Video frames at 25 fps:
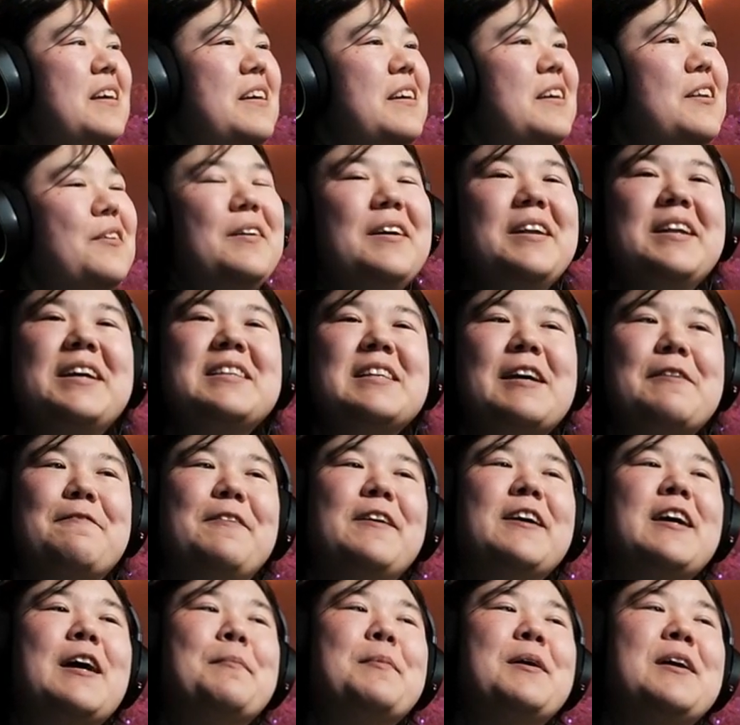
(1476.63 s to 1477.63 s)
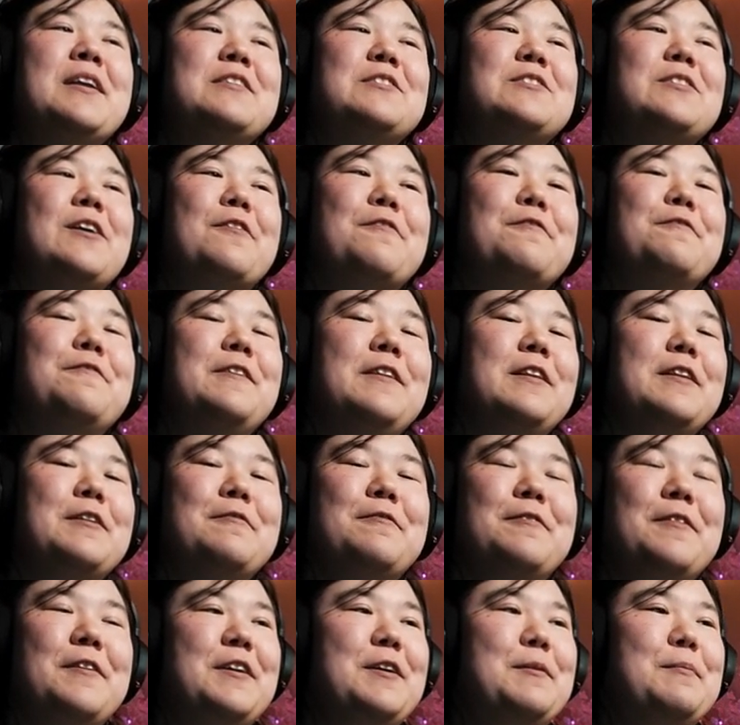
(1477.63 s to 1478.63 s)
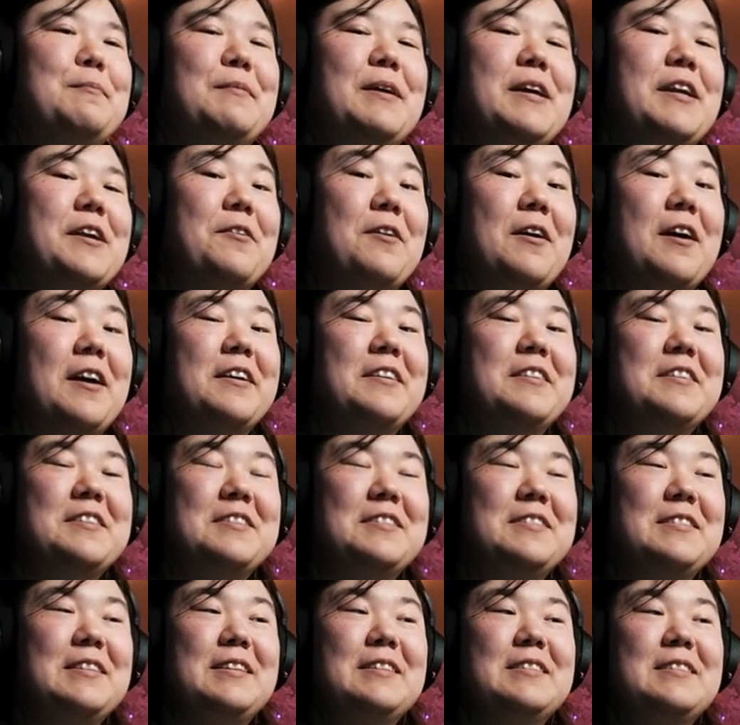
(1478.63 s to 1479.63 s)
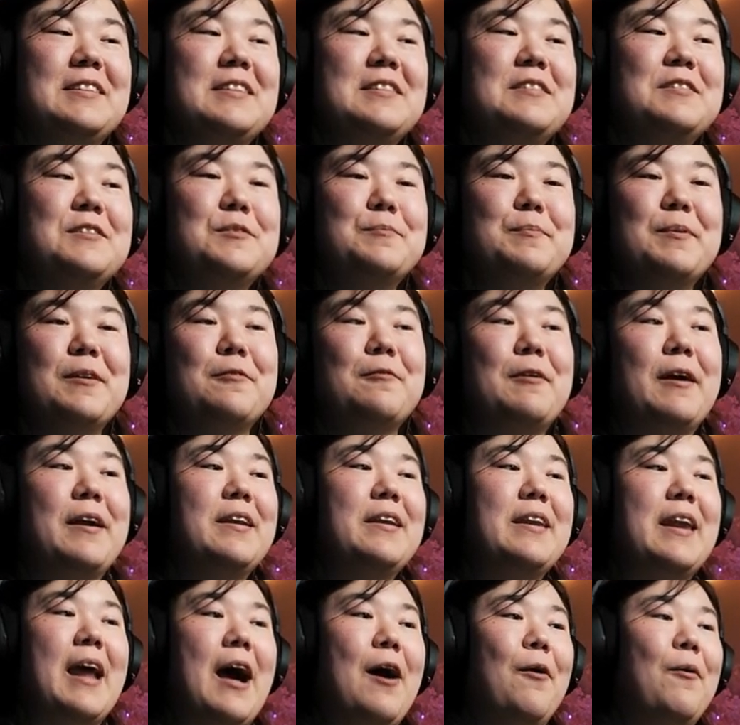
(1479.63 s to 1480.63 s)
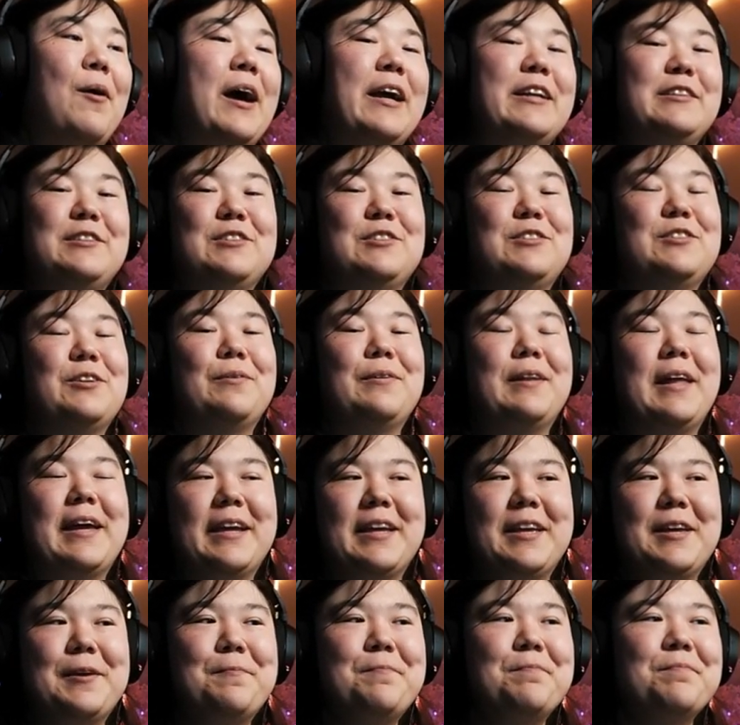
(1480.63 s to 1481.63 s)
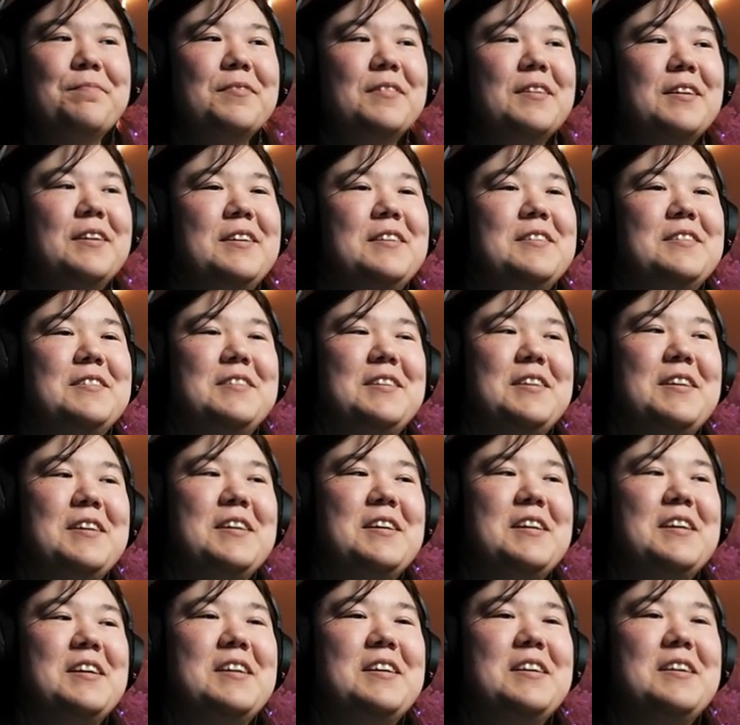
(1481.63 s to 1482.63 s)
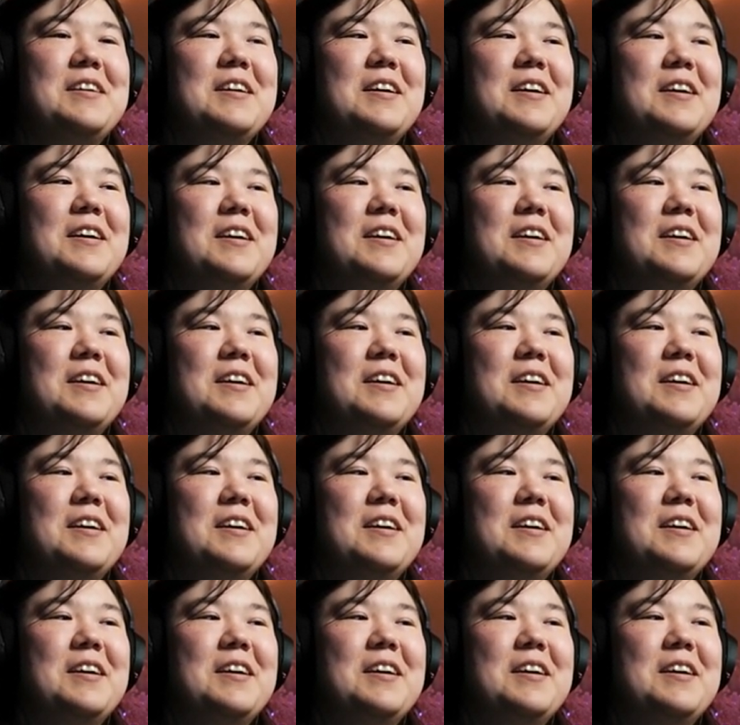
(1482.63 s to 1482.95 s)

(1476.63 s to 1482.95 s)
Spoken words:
You know what it is? I feel like I'm going to start feeling for him later on in the seasons, but right now I just don't like him because he,